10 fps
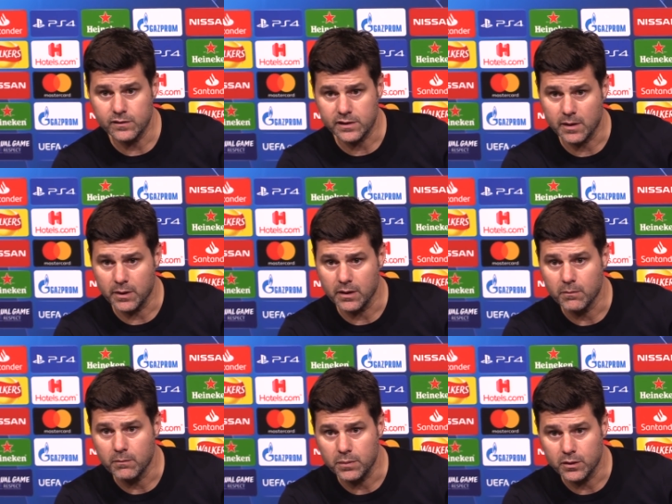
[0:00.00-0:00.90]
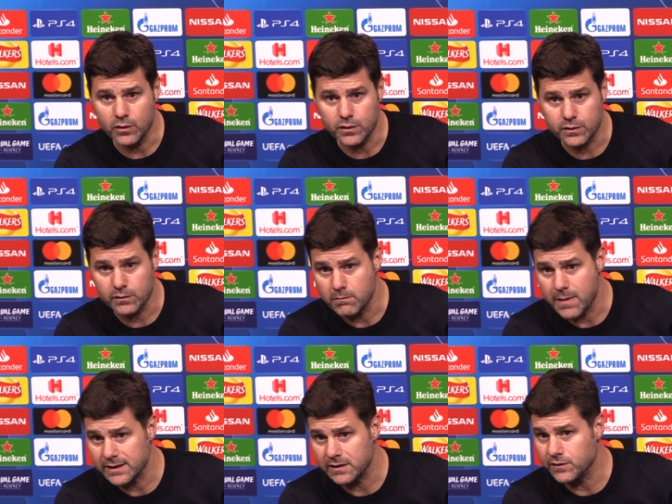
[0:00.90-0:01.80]
on summer because
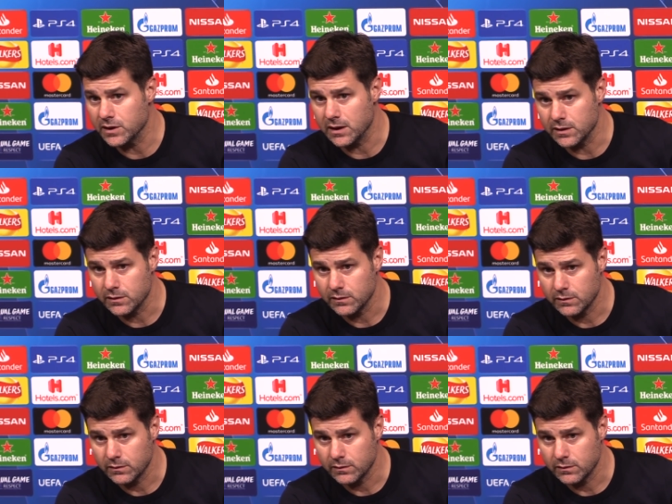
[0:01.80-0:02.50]
massive challenge.